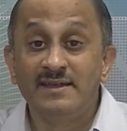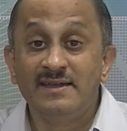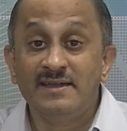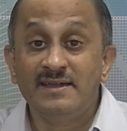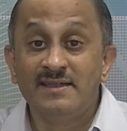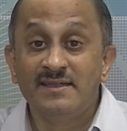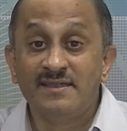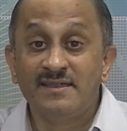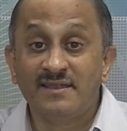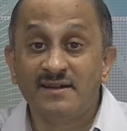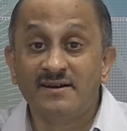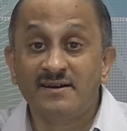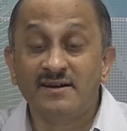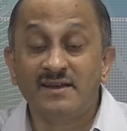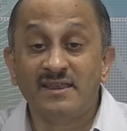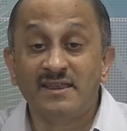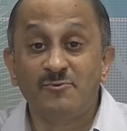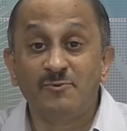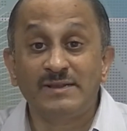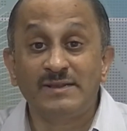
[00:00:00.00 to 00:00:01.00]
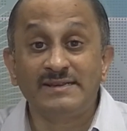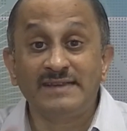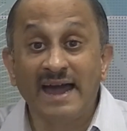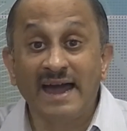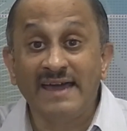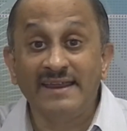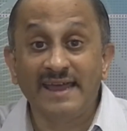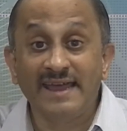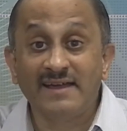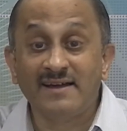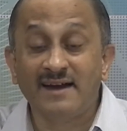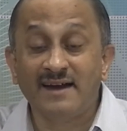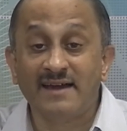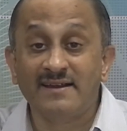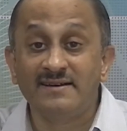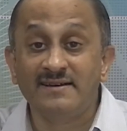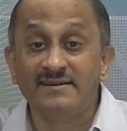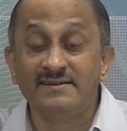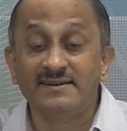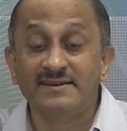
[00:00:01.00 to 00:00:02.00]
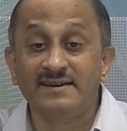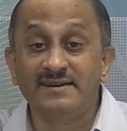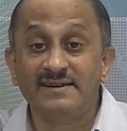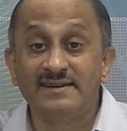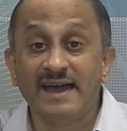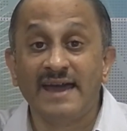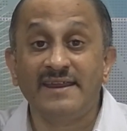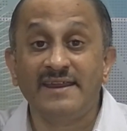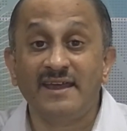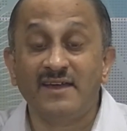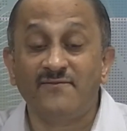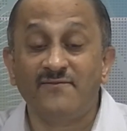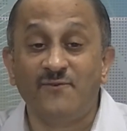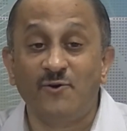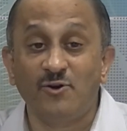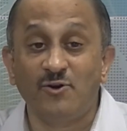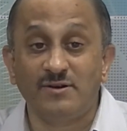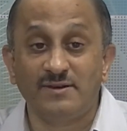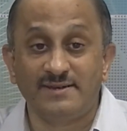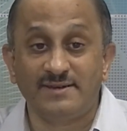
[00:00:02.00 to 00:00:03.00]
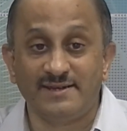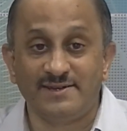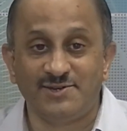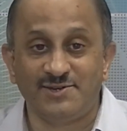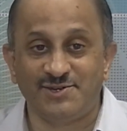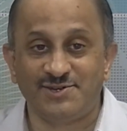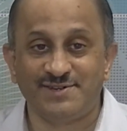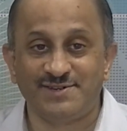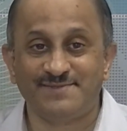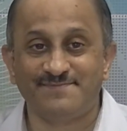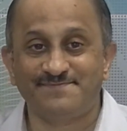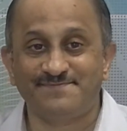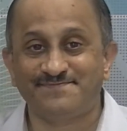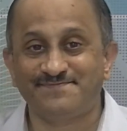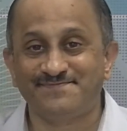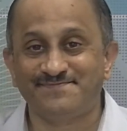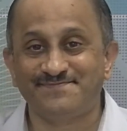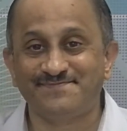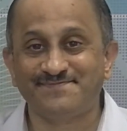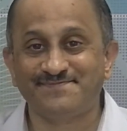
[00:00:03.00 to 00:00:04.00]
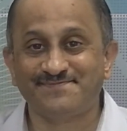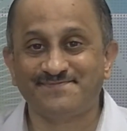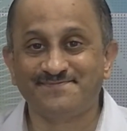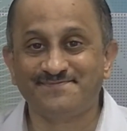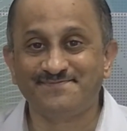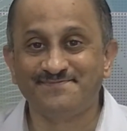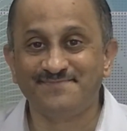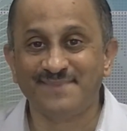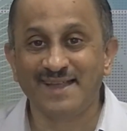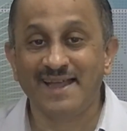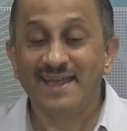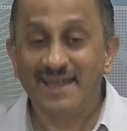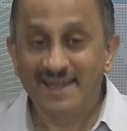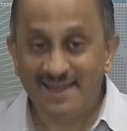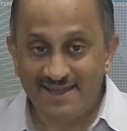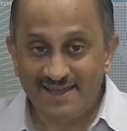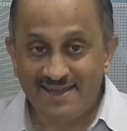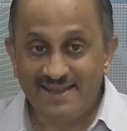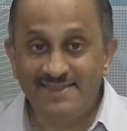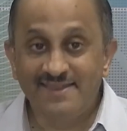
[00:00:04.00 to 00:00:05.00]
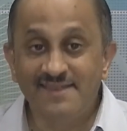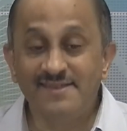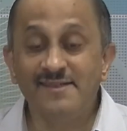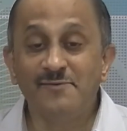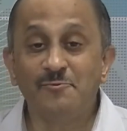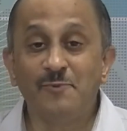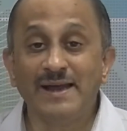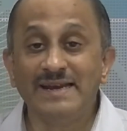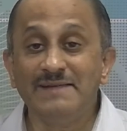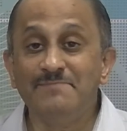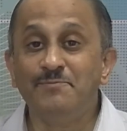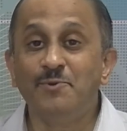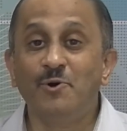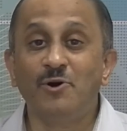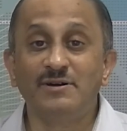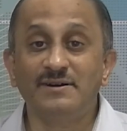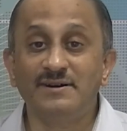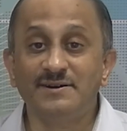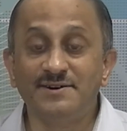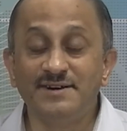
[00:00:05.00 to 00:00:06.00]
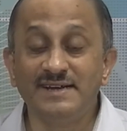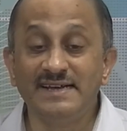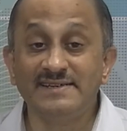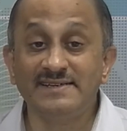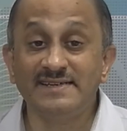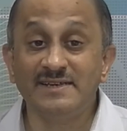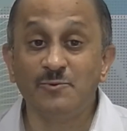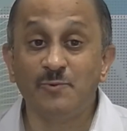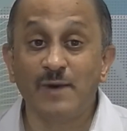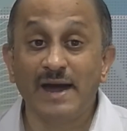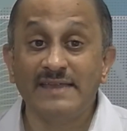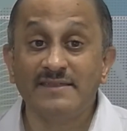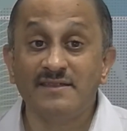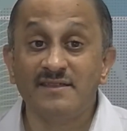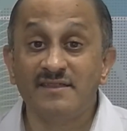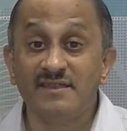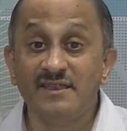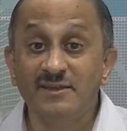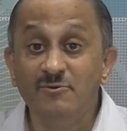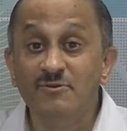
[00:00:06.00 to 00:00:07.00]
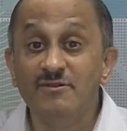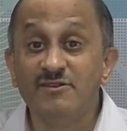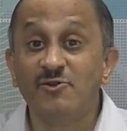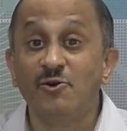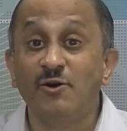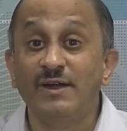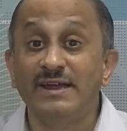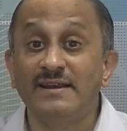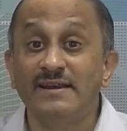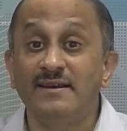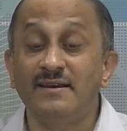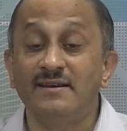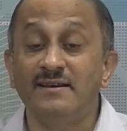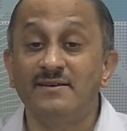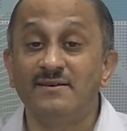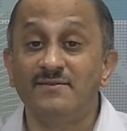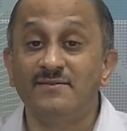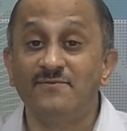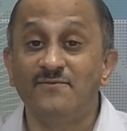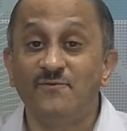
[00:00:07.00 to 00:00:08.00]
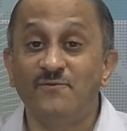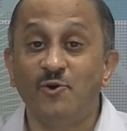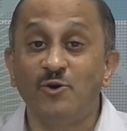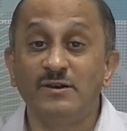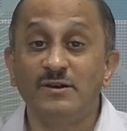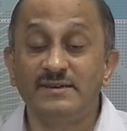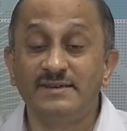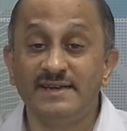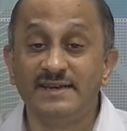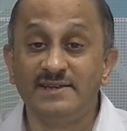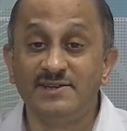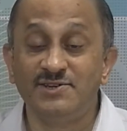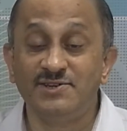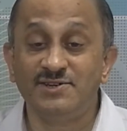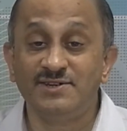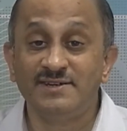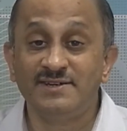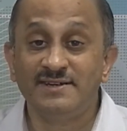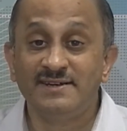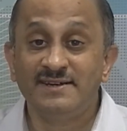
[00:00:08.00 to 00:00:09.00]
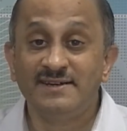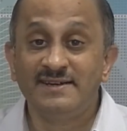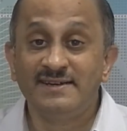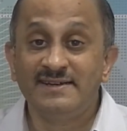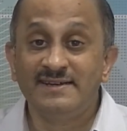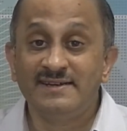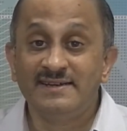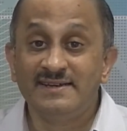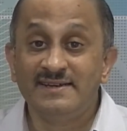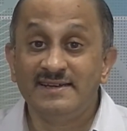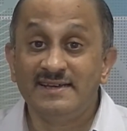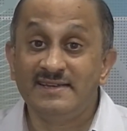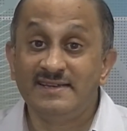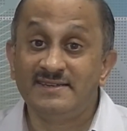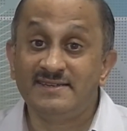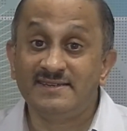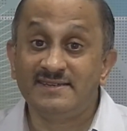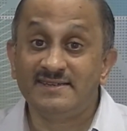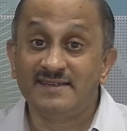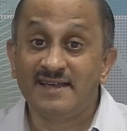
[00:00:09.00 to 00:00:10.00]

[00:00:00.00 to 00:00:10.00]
circuits with direct current and direct voltage. This is one important reason why the sinusoidal voltage is